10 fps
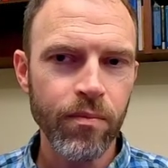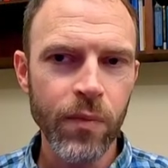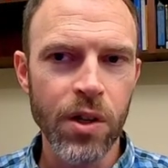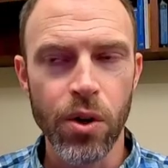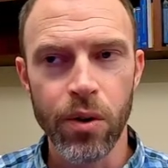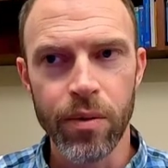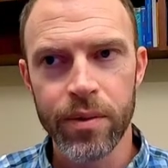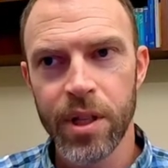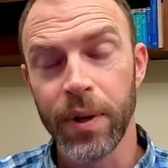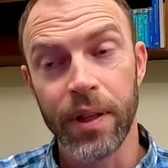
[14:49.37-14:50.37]
So
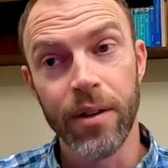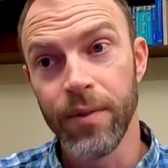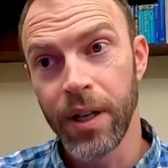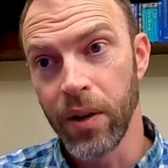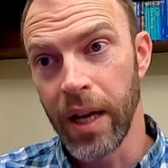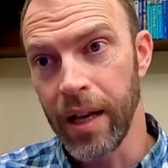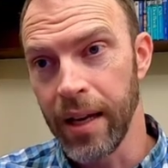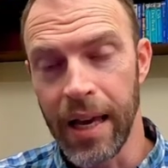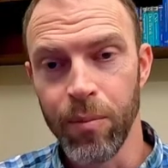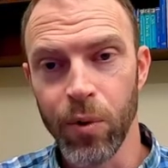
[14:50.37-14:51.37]
typically a video
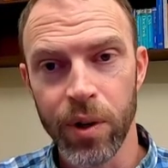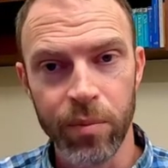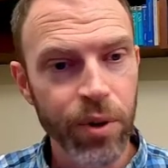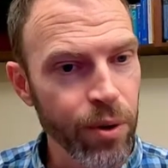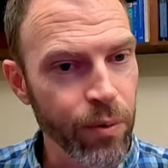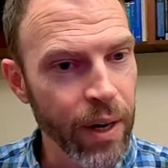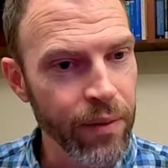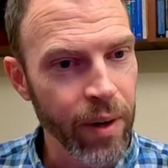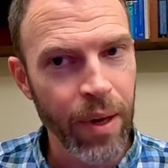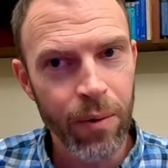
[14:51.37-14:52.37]
game or computer
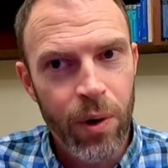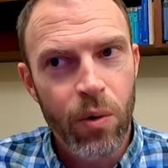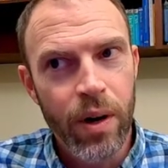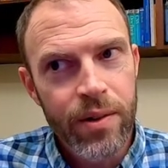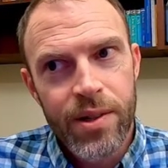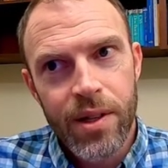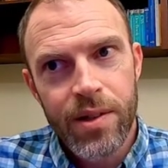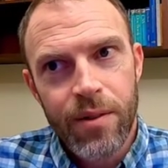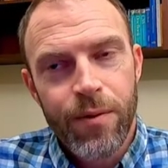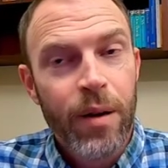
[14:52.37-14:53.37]
rendering may require
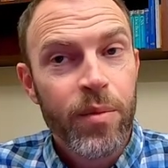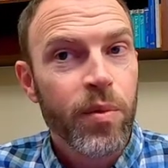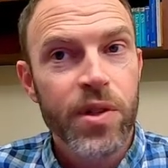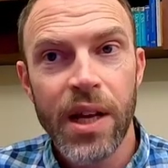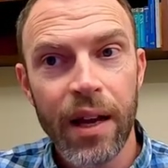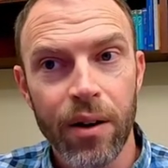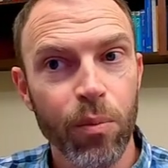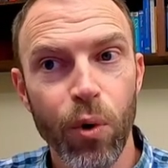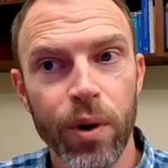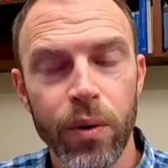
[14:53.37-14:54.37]
60 frames per second or
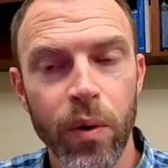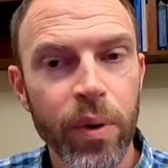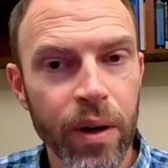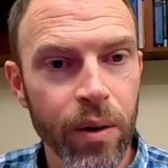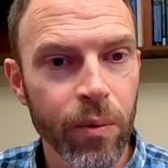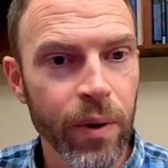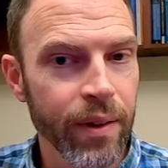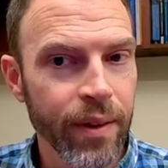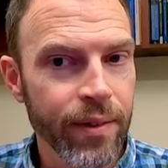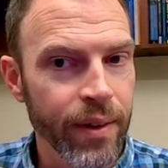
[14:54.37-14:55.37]
more to appear
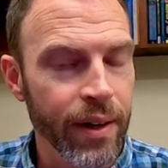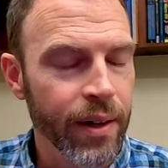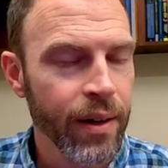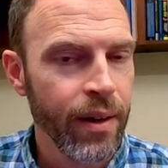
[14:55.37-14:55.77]
realistic.